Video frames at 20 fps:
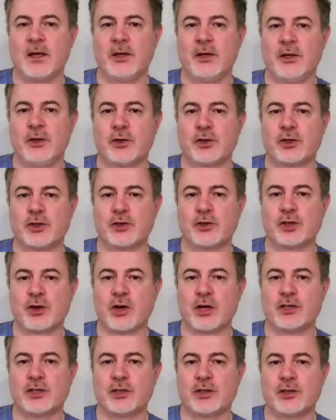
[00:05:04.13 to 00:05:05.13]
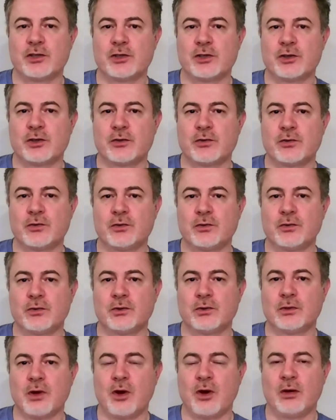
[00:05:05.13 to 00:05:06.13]
you should charge it to
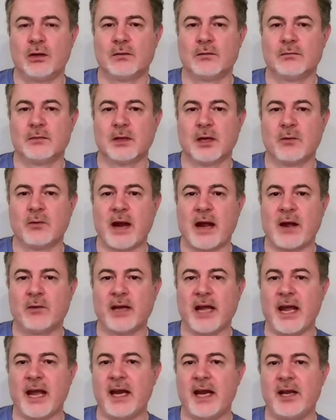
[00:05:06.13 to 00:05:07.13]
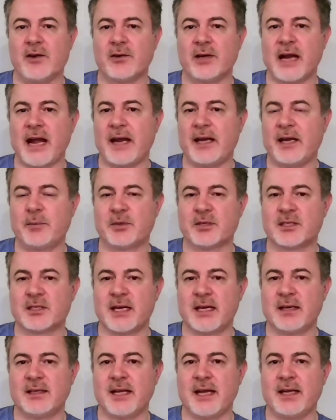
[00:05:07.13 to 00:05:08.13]
around 80 or
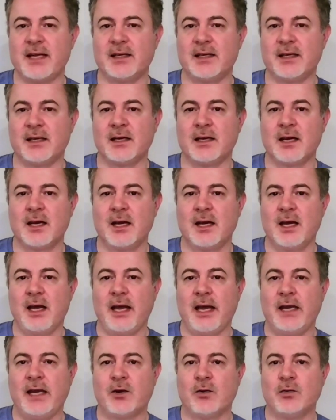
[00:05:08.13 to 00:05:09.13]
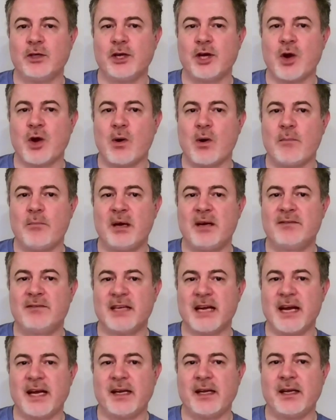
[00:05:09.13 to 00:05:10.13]
90% daily and only go above
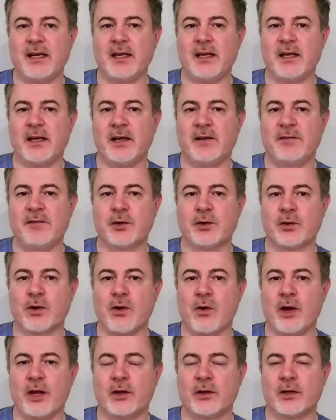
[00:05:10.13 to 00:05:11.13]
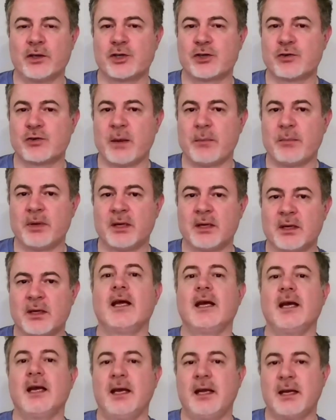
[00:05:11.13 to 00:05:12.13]
90 if you're going on a trip.
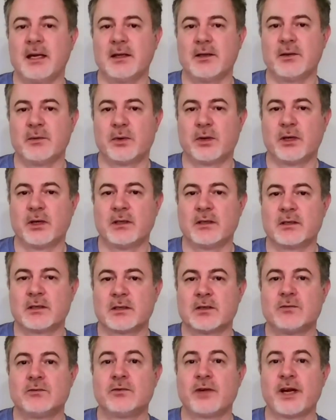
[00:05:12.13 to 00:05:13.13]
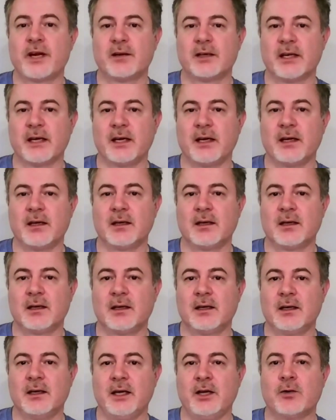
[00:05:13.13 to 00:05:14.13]
In other words, rarely,
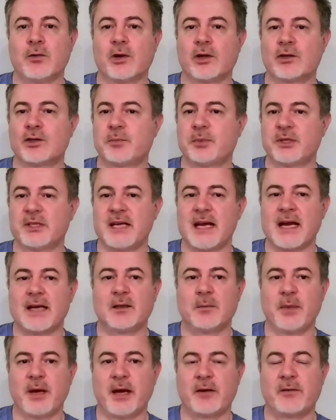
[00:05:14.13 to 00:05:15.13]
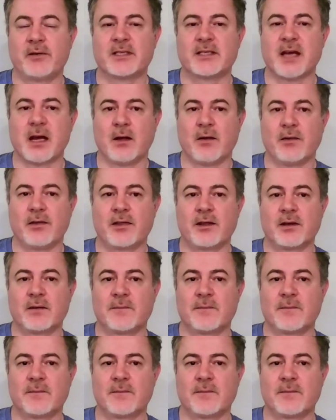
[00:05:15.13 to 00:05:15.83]
in order to protect the battery's health.